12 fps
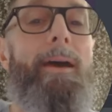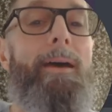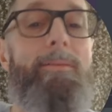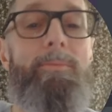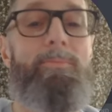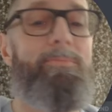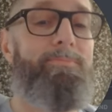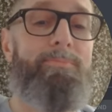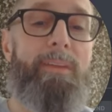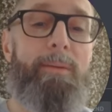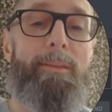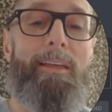And
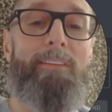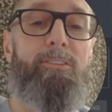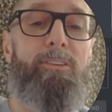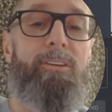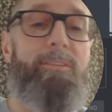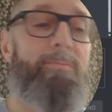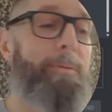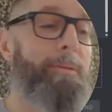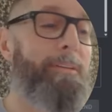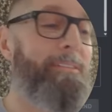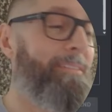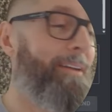maybe that's good,
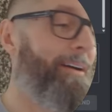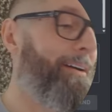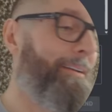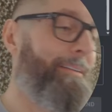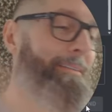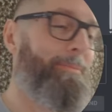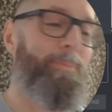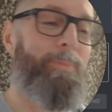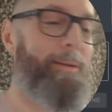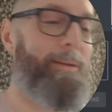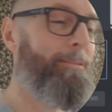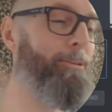maybe it's not,
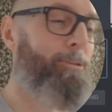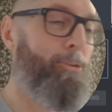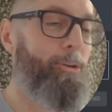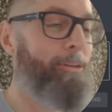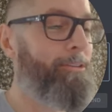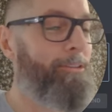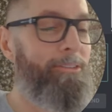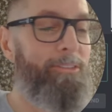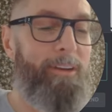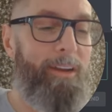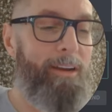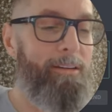but you can
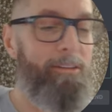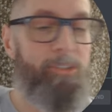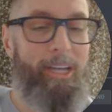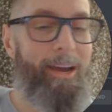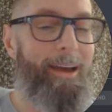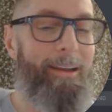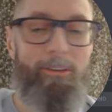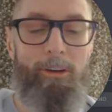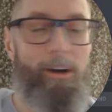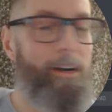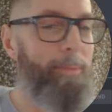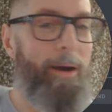just sit here and chat and
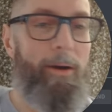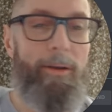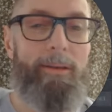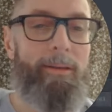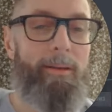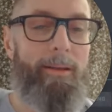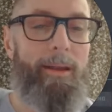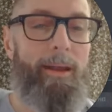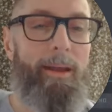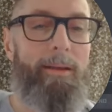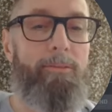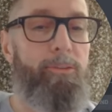talk about it,
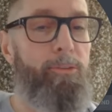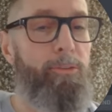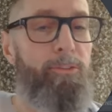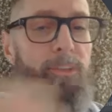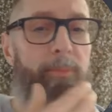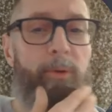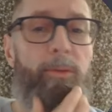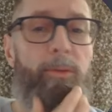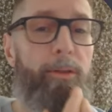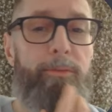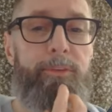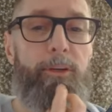and do the same thing with
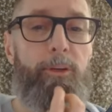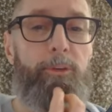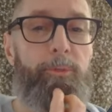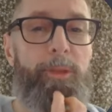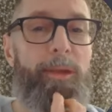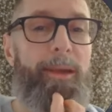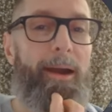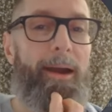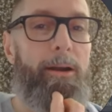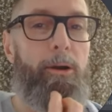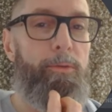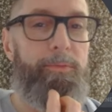all the fields. Be like,
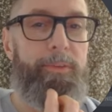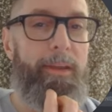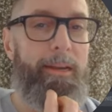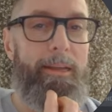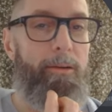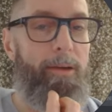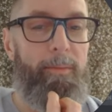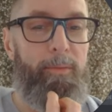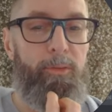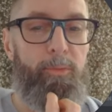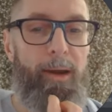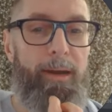I don't know if the
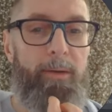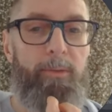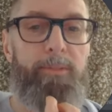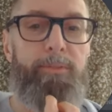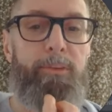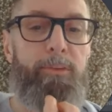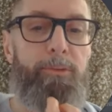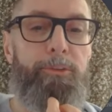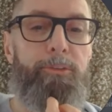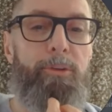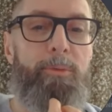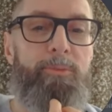Enneagram is right or the physical
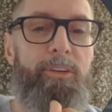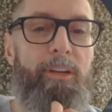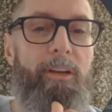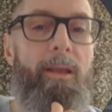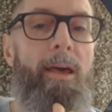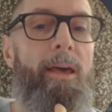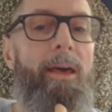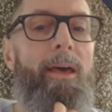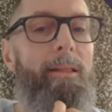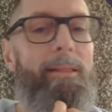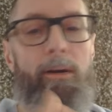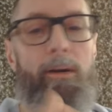description, and
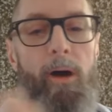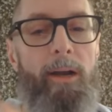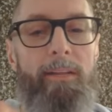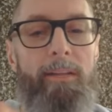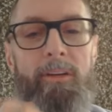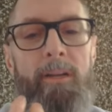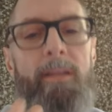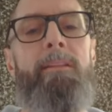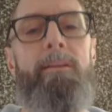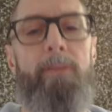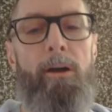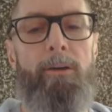later on it's going to,
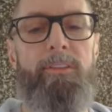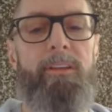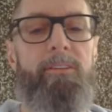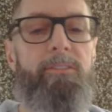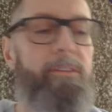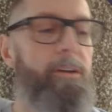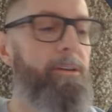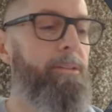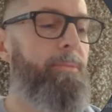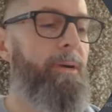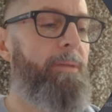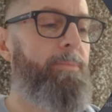and there are things in there
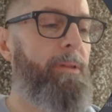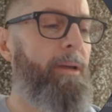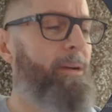that might be